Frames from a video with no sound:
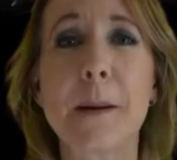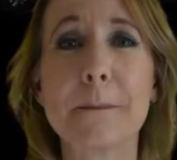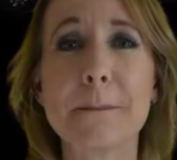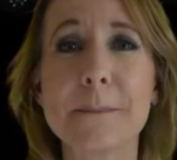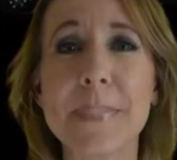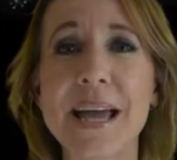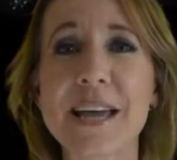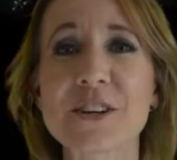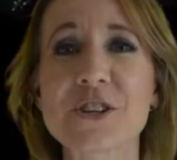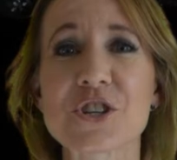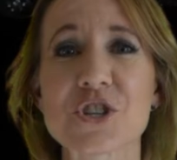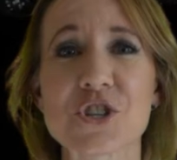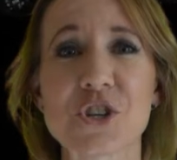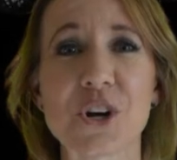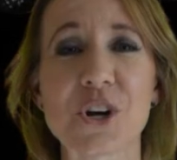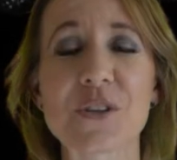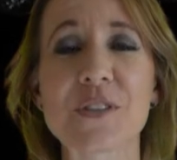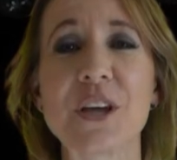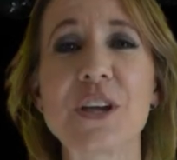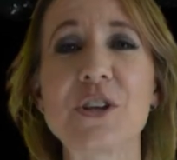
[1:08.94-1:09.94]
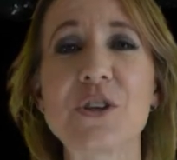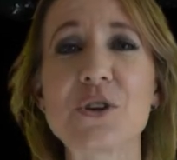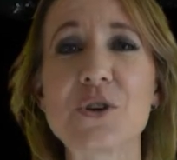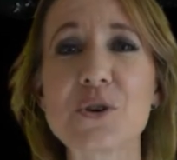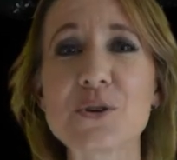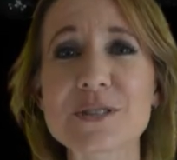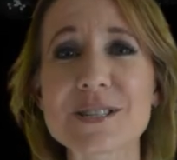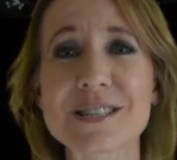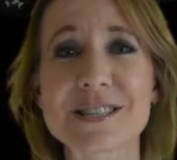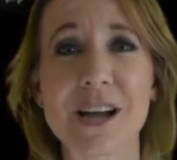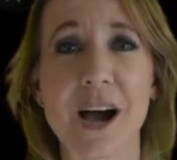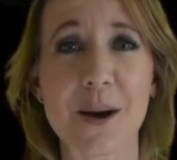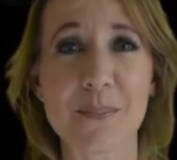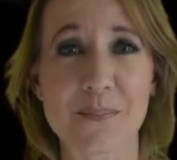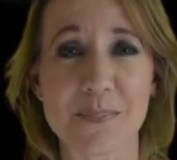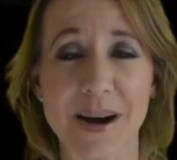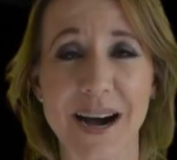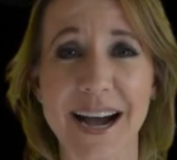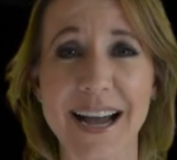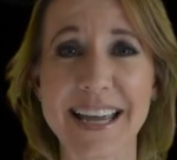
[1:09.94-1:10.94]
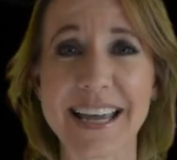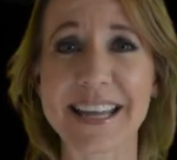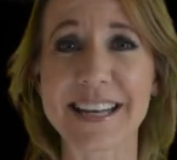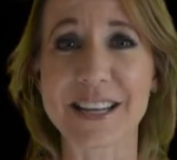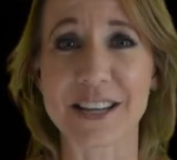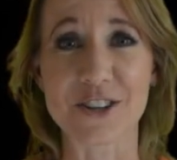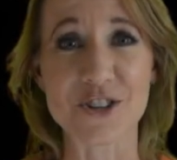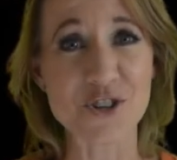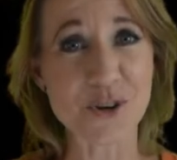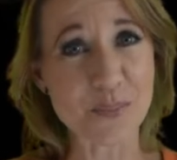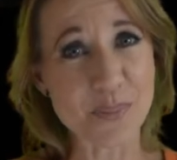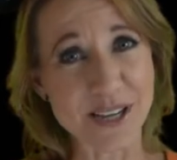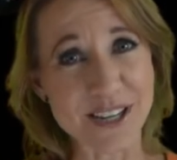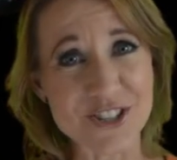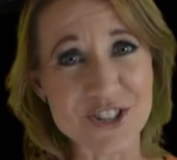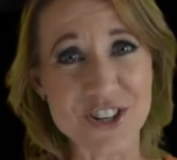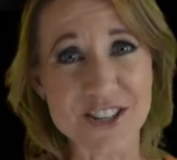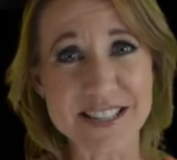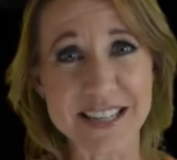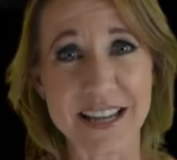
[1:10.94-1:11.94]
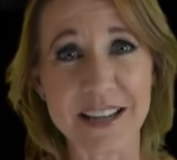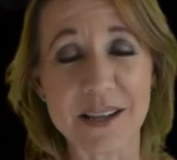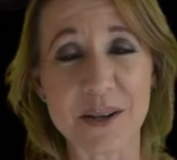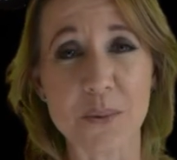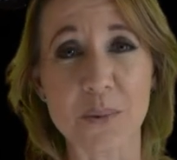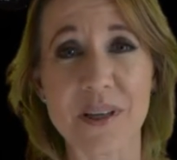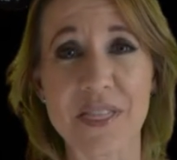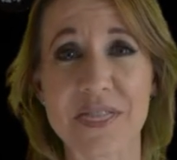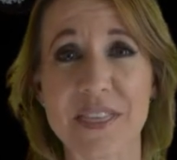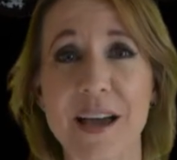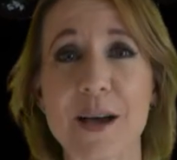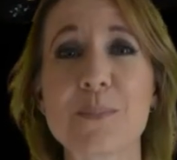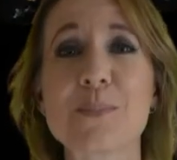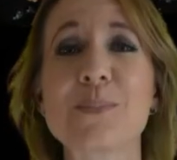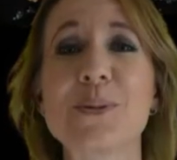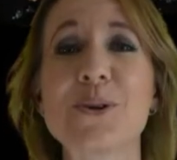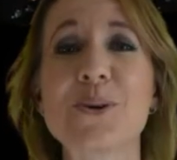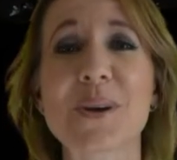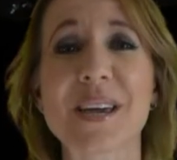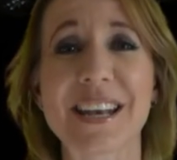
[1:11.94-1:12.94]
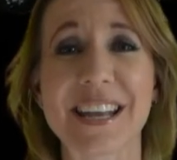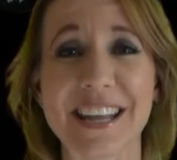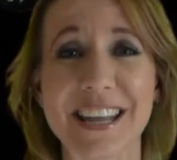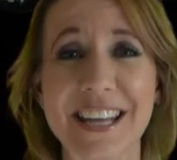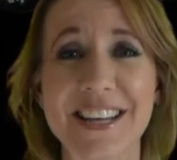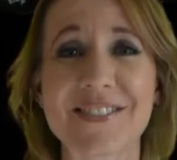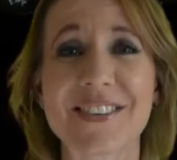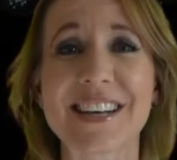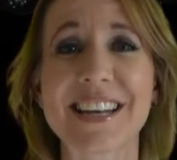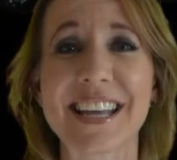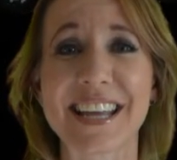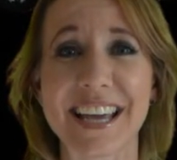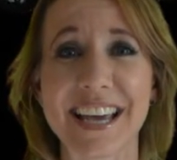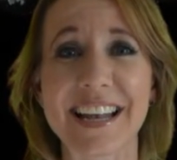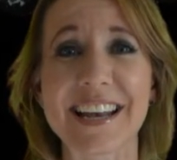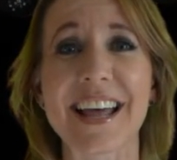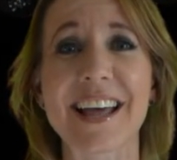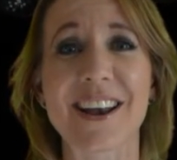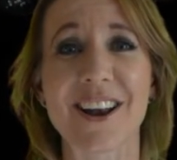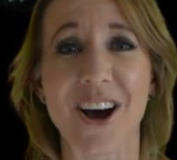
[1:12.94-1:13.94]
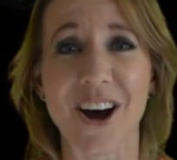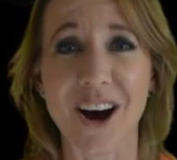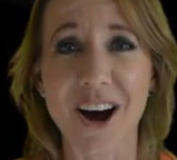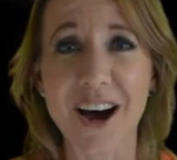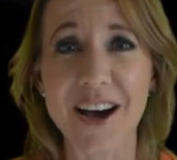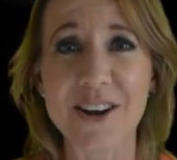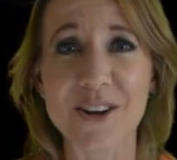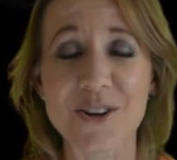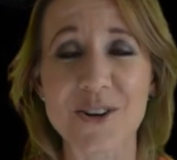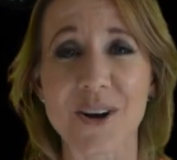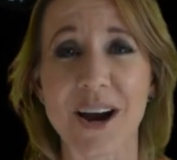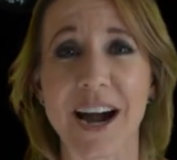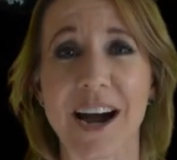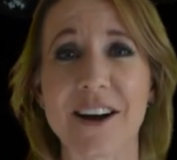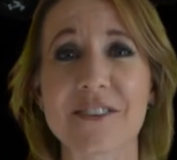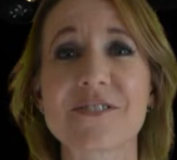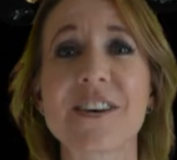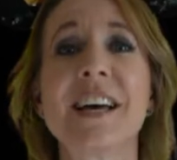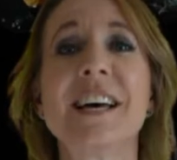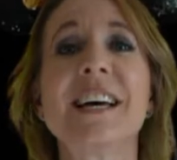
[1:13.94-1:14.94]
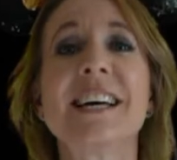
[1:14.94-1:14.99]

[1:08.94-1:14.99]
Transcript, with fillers: Make sure that you stop by and get your picture taken with them. You can even get an autograph.